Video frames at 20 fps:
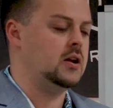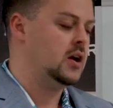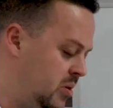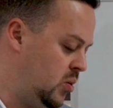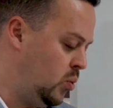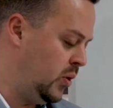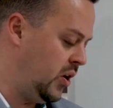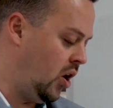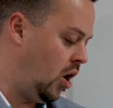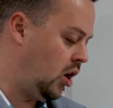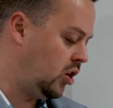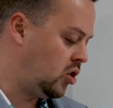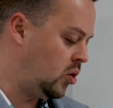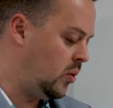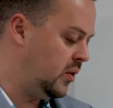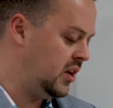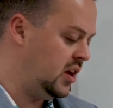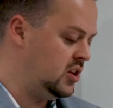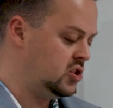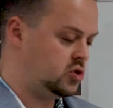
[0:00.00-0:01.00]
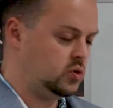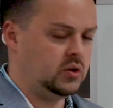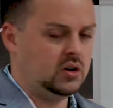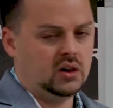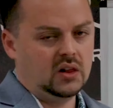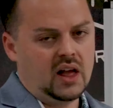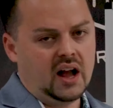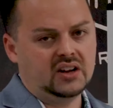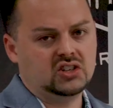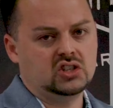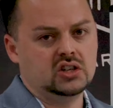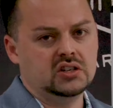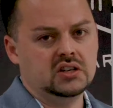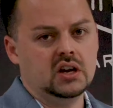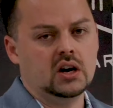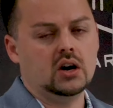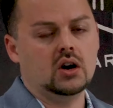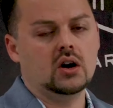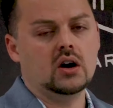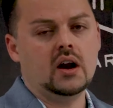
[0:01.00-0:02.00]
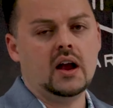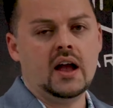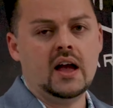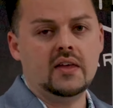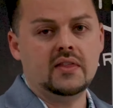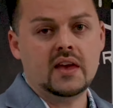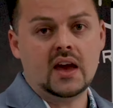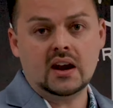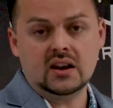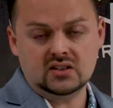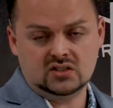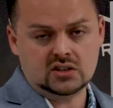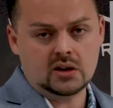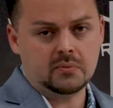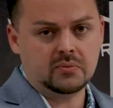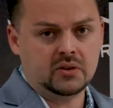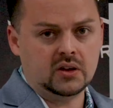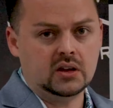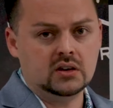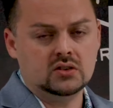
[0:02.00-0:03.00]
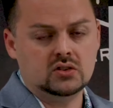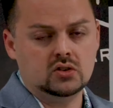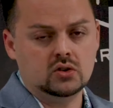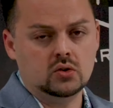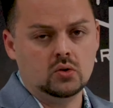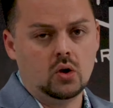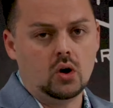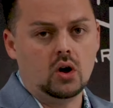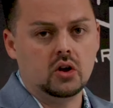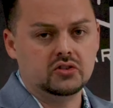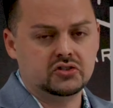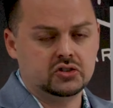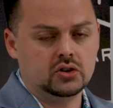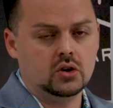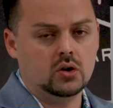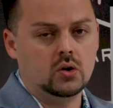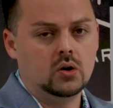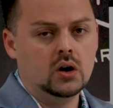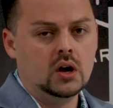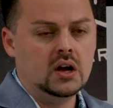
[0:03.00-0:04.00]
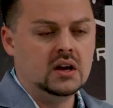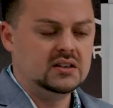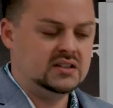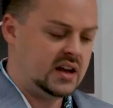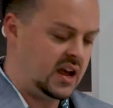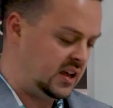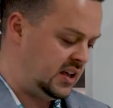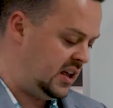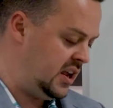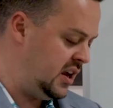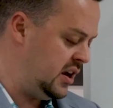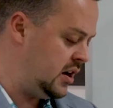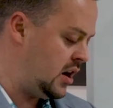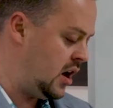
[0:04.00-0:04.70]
But we are going into an election year, and that is something to also take heed